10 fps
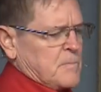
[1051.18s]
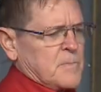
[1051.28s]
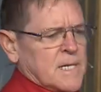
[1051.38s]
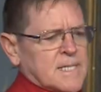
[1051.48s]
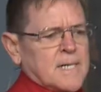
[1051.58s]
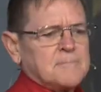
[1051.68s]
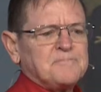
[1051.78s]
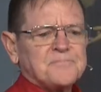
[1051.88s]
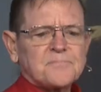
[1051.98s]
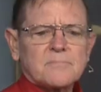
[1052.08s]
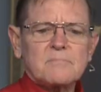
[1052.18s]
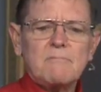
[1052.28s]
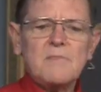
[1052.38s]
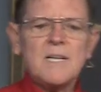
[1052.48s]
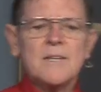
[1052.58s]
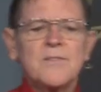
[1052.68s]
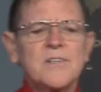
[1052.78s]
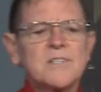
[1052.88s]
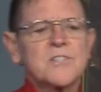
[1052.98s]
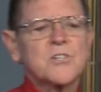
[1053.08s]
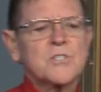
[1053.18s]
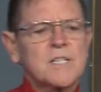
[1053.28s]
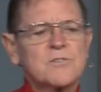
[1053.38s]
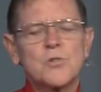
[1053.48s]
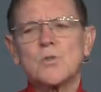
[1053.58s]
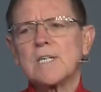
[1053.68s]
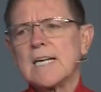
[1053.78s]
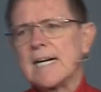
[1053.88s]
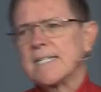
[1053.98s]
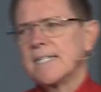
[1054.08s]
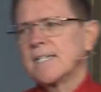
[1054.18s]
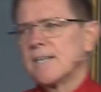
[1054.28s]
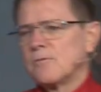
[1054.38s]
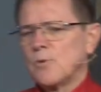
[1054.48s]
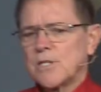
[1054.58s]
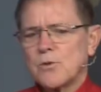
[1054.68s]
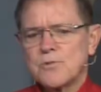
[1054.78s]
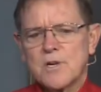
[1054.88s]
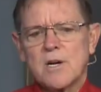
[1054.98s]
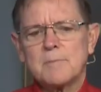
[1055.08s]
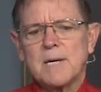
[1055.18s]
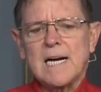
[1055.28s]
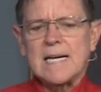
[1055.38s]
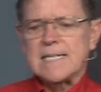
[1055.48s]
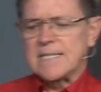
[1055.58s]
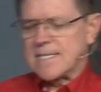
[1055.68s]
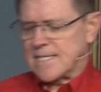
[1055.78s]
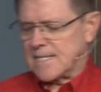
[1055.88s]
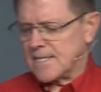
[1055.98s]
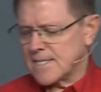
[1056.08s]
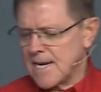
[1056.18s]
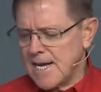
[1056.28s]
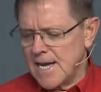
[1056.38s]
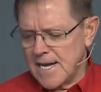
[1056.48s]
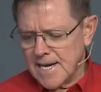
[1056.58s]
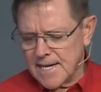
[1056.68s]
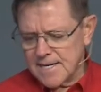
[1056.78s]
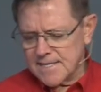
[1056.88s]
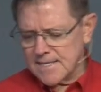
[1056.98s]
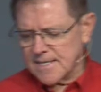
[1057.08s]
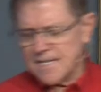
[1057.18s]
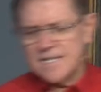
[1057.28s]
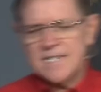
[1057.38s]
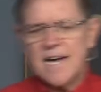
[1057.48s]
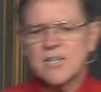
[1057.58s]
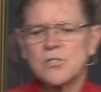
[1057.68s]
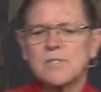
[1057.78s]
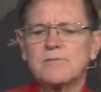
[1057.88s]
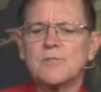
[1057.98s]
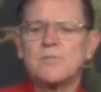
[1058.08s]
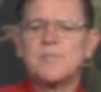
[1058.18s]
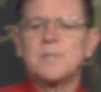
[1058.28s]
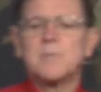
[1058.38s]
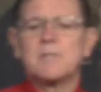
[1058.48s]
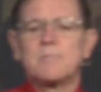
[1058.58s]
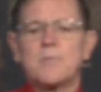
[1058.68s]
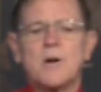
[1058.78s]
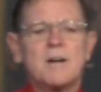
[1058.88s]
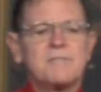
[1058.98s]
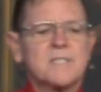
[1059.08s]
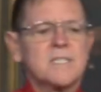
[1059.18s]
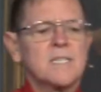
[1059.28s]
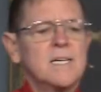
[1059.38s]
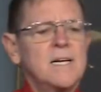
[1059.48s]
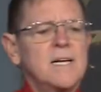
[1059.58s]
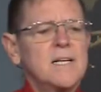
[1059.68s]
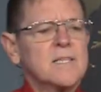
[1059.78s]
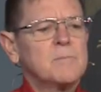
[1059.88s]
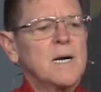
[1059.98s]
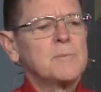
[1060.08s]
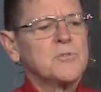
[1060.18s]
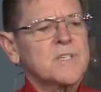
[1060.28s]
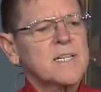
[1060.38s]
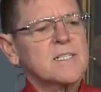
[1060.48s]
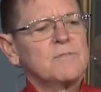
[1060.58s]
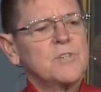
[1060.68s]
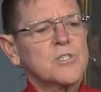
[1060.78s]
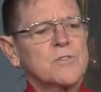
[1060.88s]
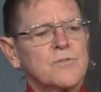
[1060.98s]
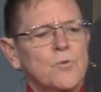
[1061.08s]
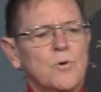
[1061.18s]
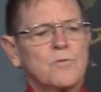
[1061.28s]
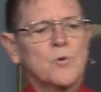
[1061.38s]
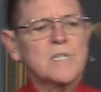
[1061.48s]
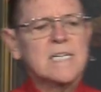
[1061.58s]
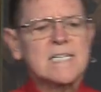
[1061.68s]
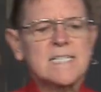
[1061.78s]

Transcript: but um, this just gives you a little idea of what goes on behind the scenes. And it's actually a fulfillment of prophecy. The Bible says in Ephesians 4 14 to